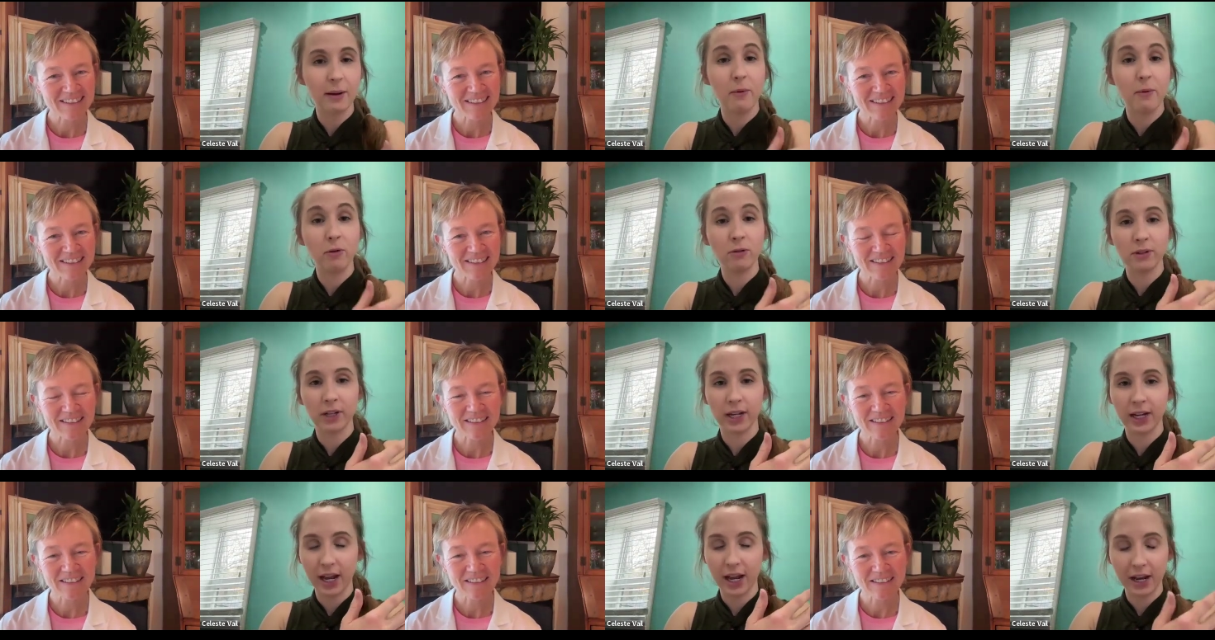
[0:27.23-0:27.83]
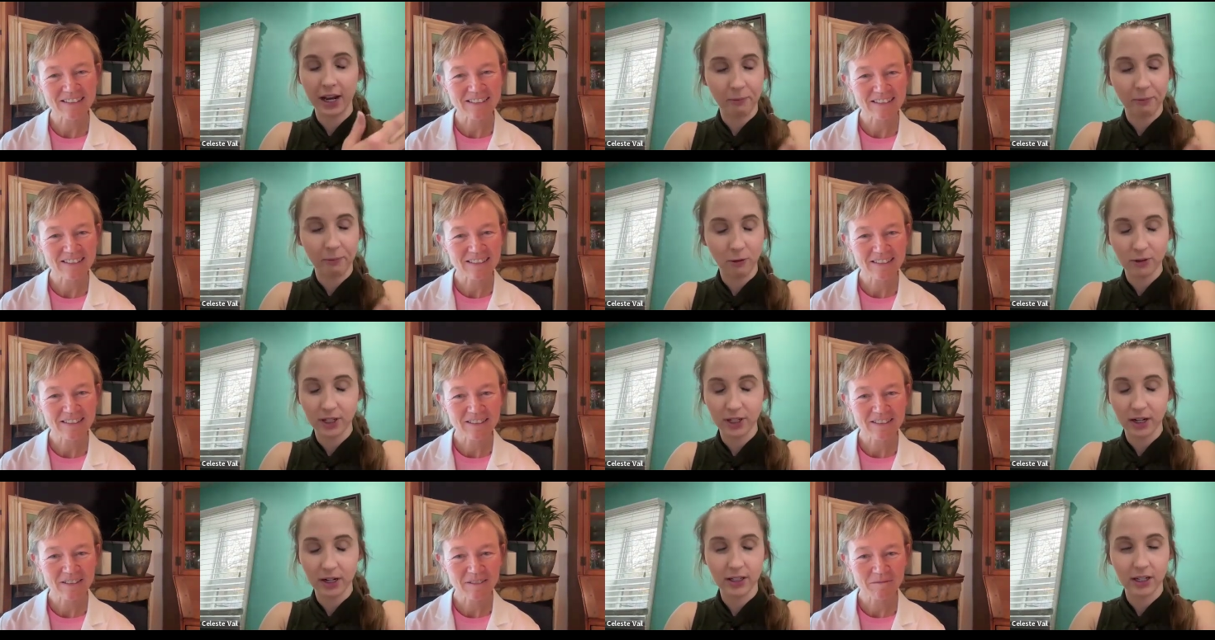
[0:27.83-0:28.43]
Speaker 1: I'm again
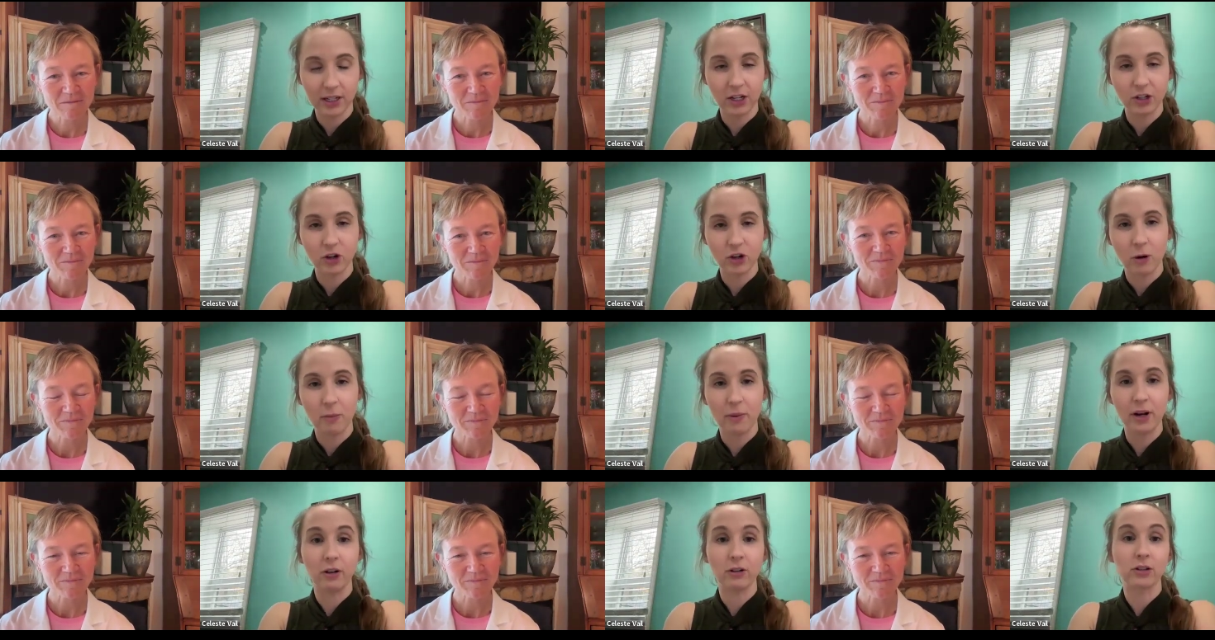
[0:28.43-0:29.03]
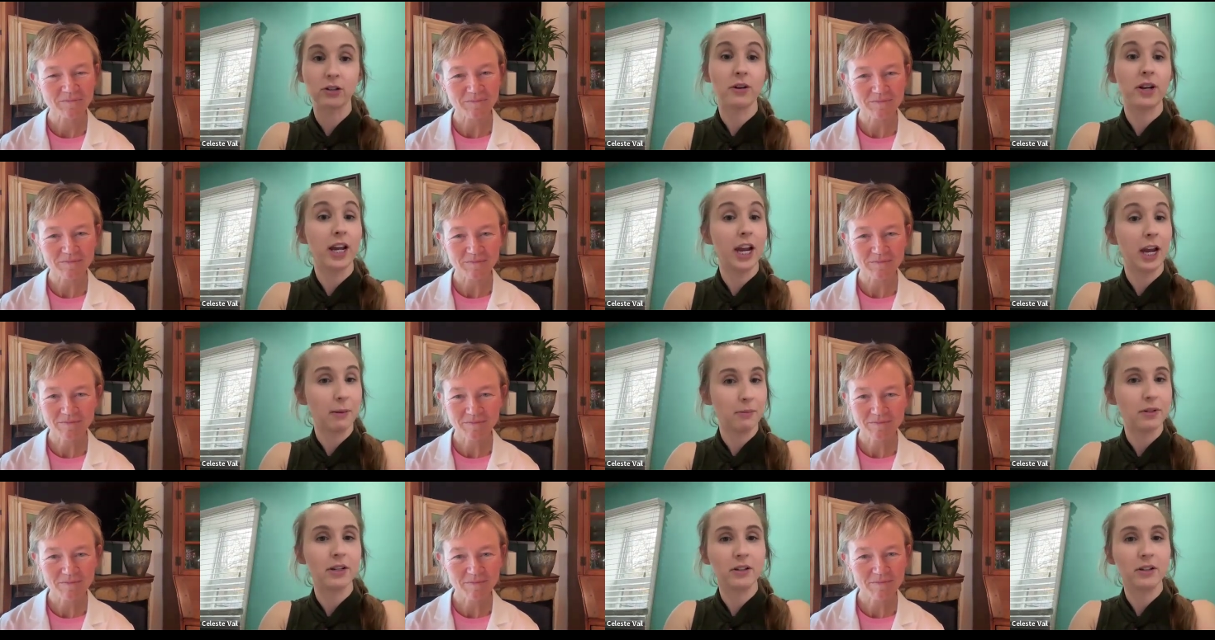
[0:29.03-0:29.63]
mostly out of St. John, but I also go to
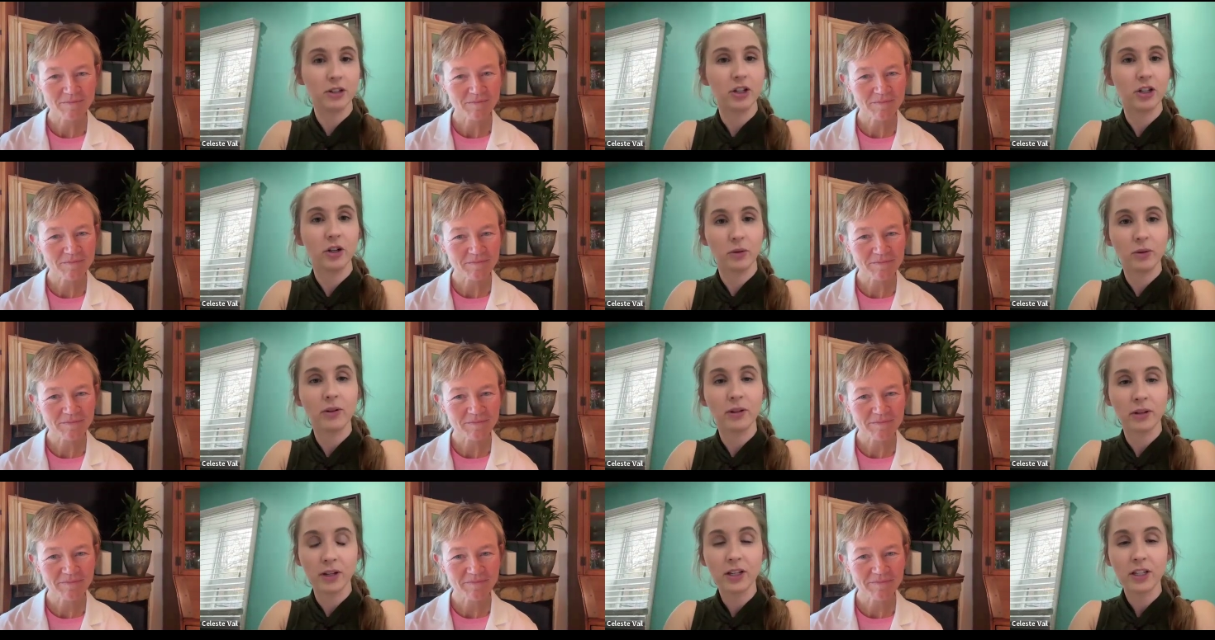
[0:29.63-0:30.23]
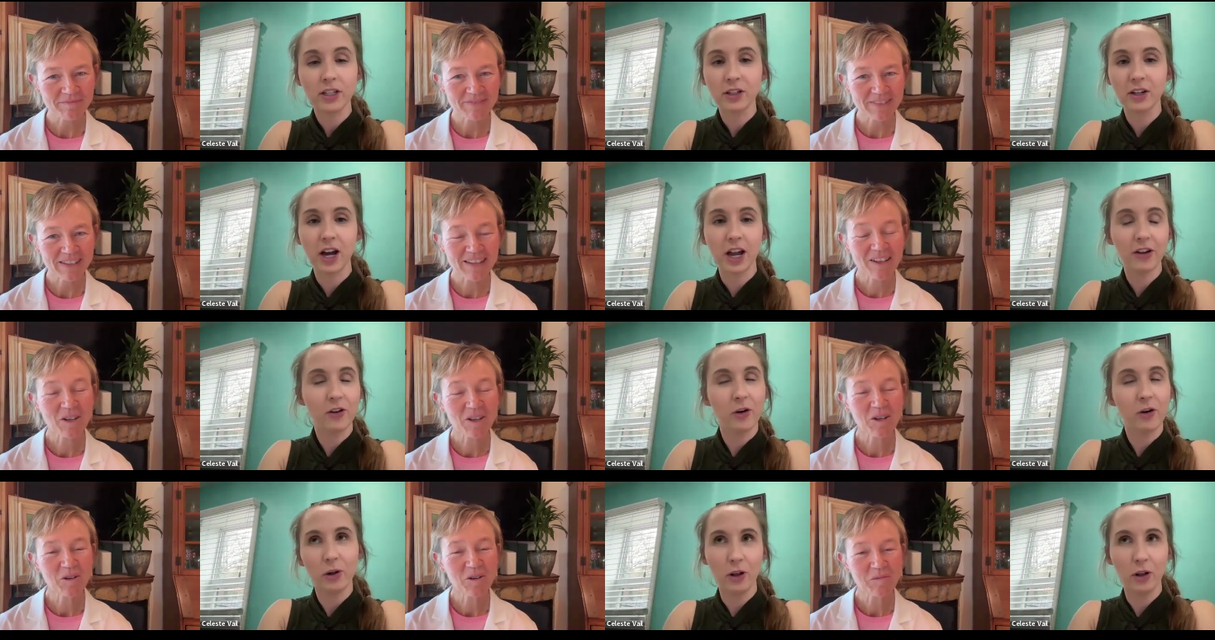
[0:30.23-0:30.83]
Hampton too. So
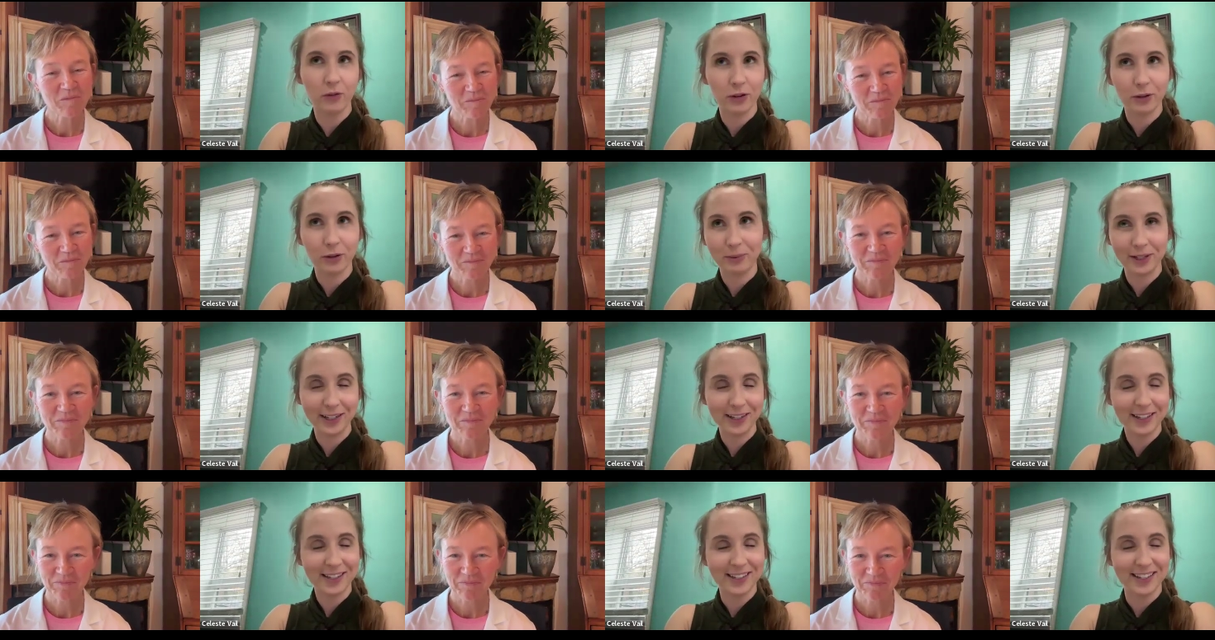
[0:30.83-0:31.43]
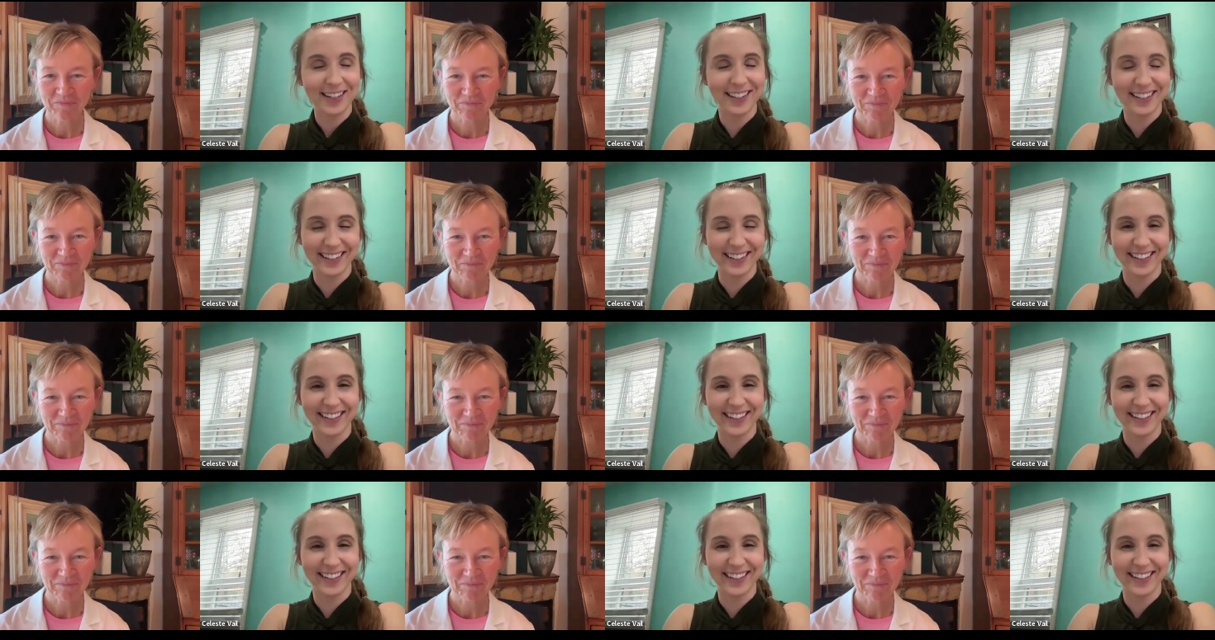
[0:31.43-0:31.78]
kind of go all over the place.